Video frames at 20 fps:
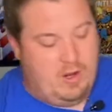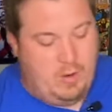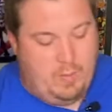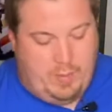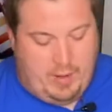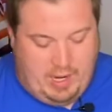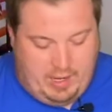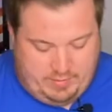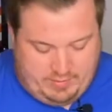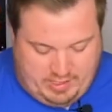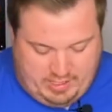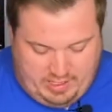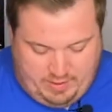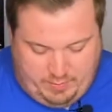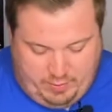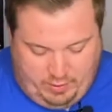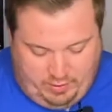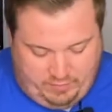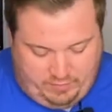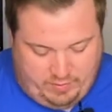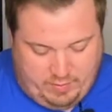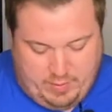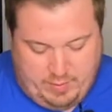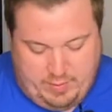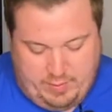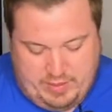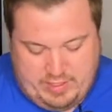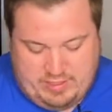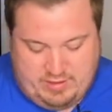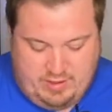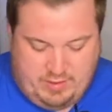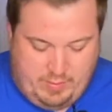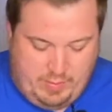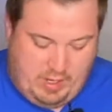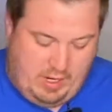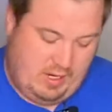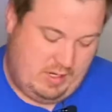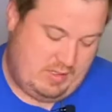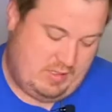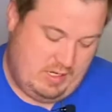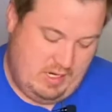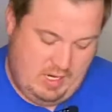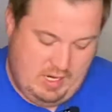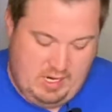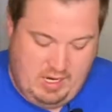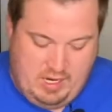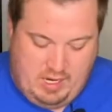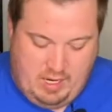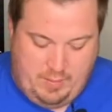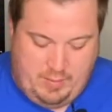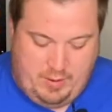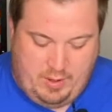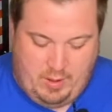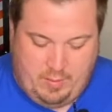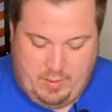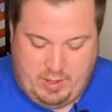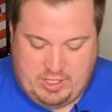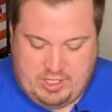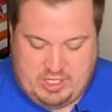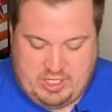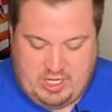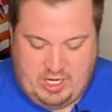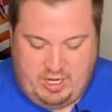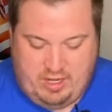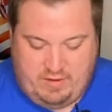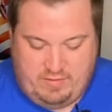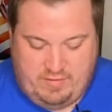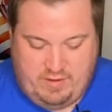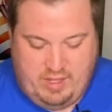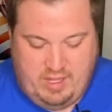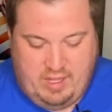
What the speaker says: Pop that I pulled from a mystery box up here on my shelf.